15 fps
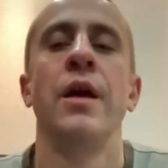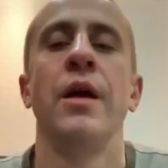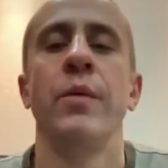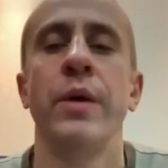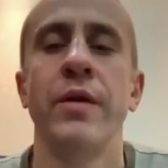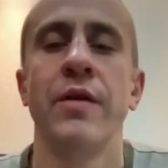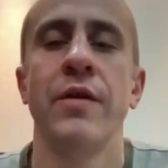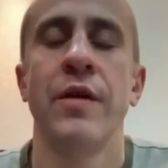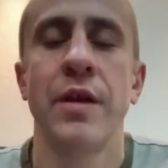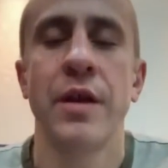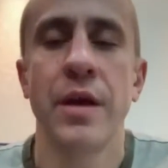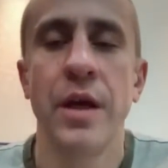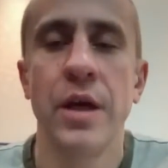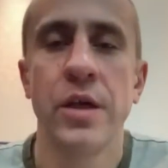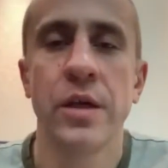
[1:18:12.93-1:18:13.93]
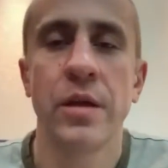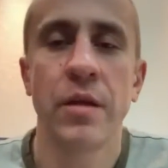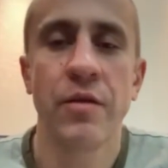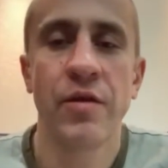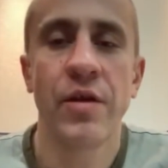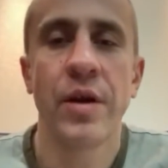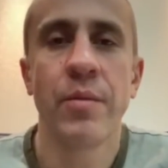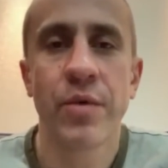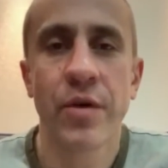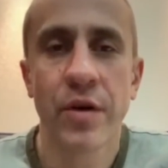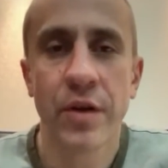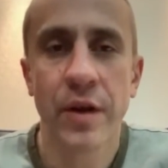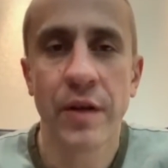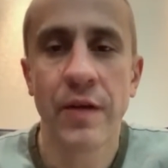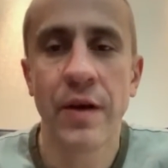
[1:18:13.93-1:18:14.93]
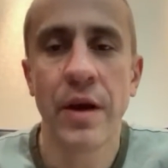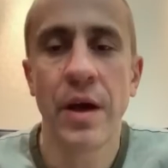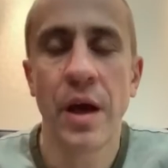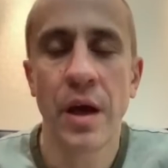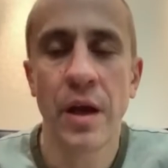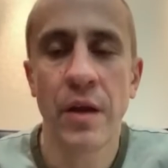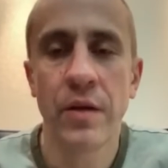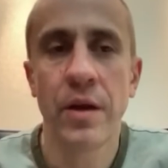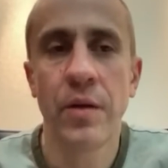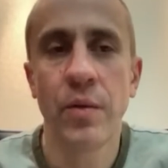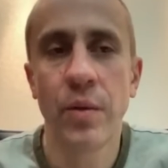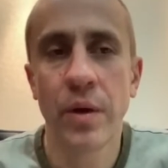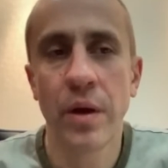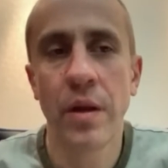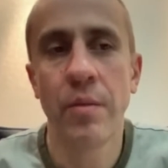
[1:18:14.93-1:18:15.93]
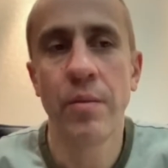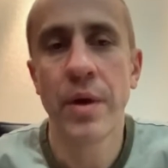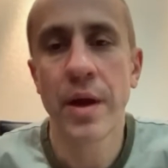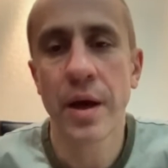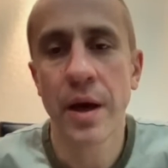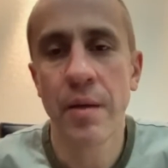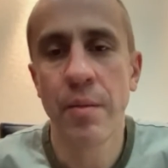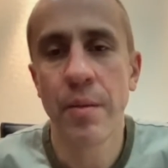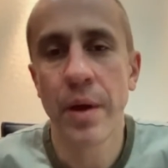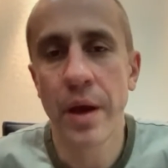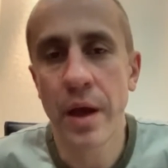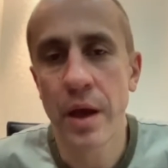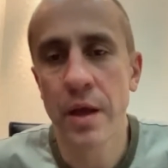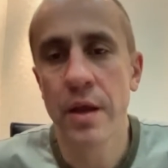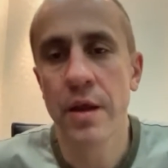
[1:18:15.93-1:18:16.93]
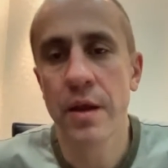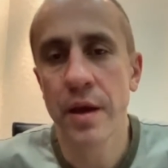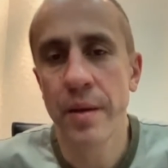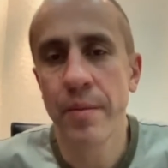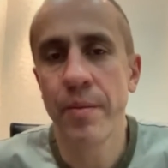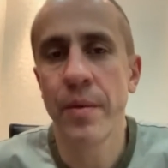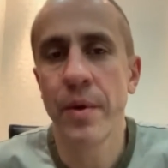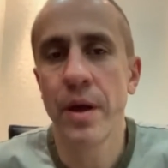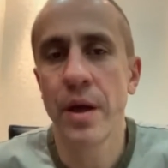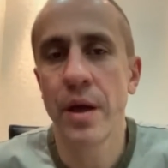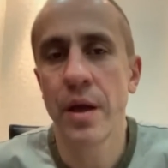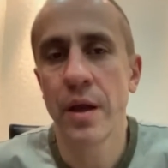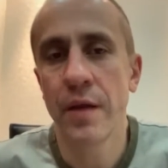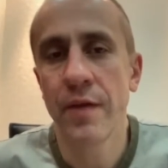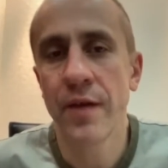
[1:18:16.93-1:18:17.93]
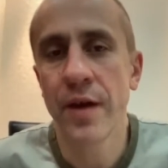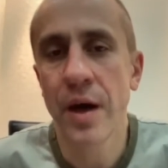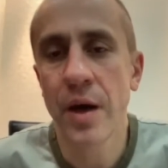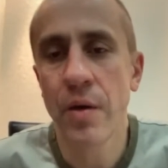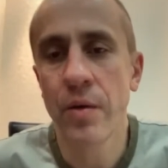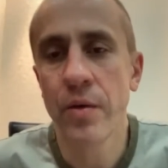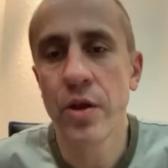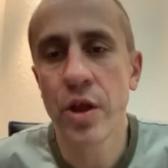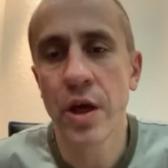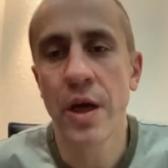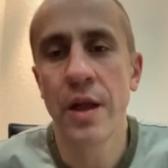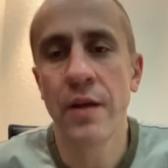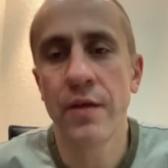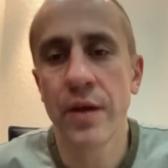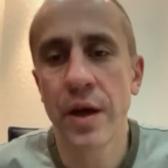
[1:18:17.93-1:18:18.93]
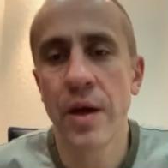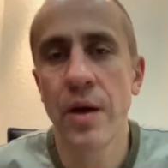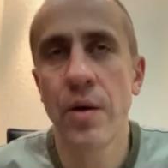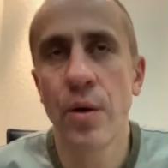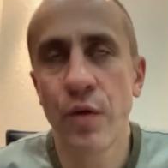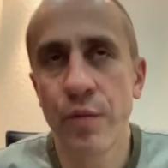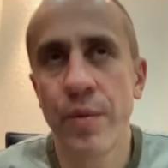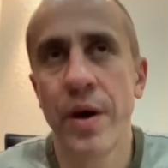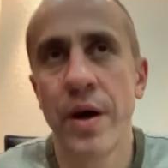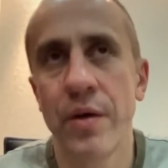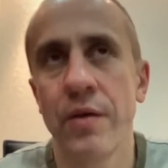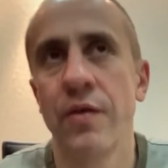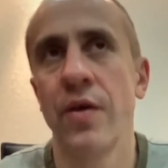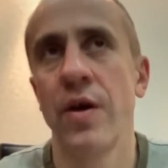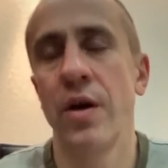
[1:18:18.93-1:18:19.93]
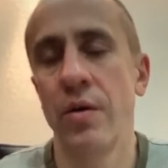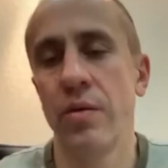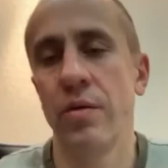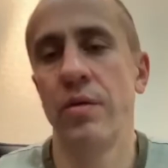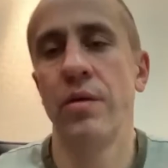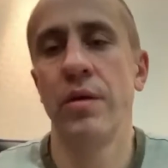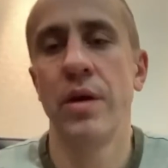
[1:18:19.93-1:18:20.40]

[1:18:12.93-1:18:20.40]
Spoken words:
Waste Association is very important, and it will become a sub-DAO, child DAO of Power DAO.